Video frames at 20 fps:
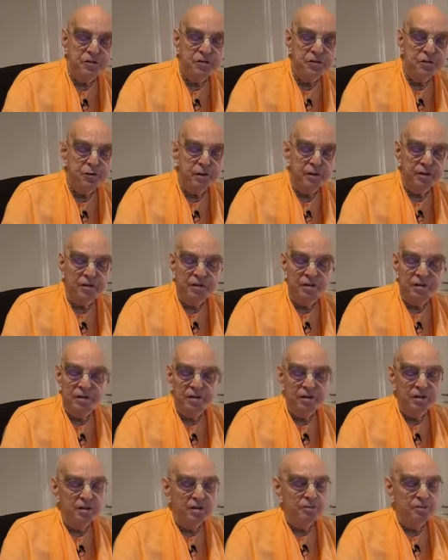the street,
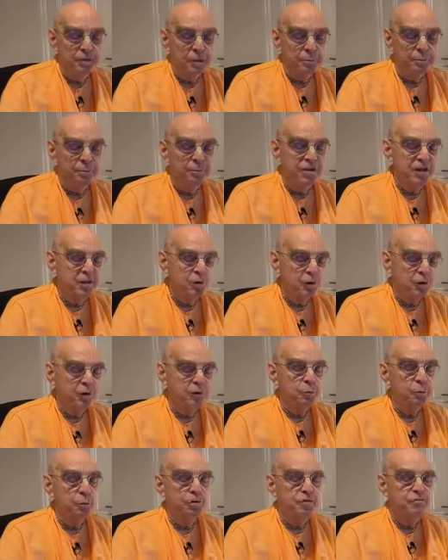the, the
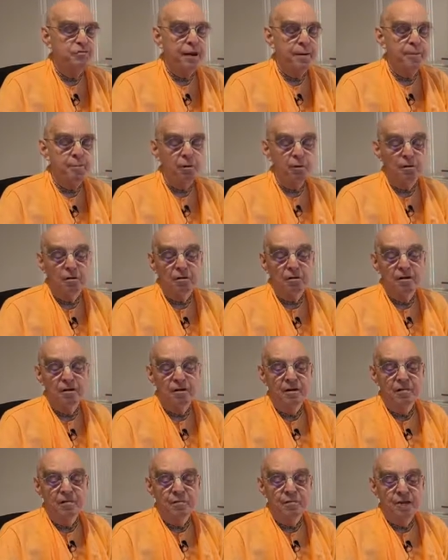earth will tremble,
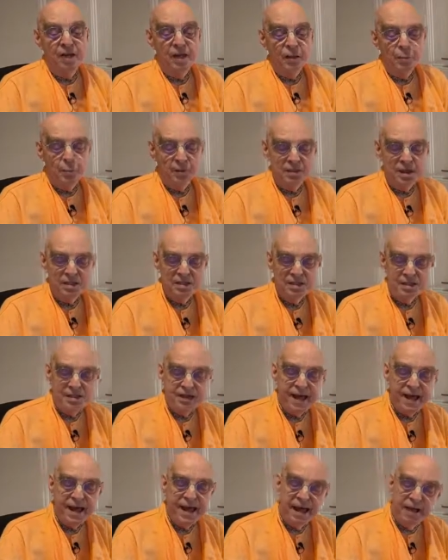and when they
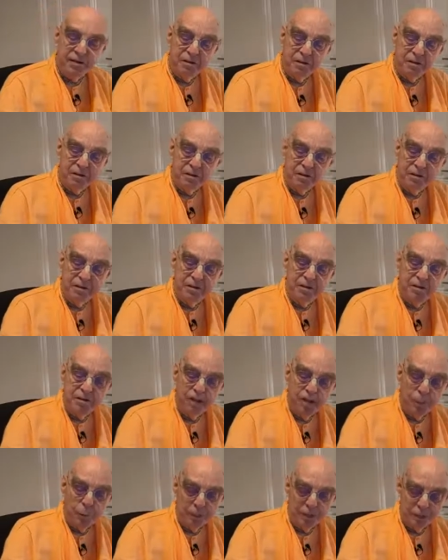stand,
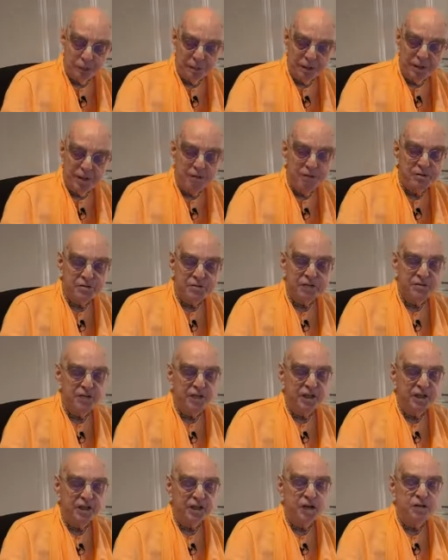it will appear as if
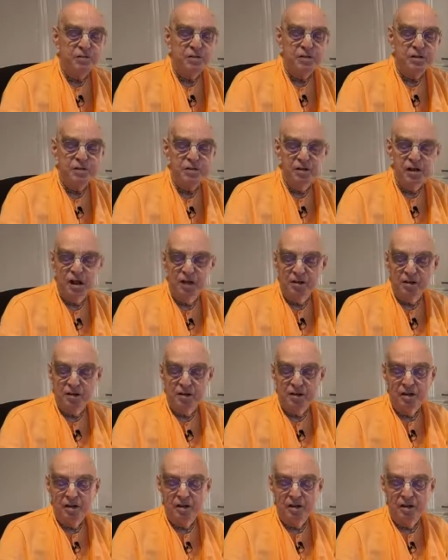they cover the sun.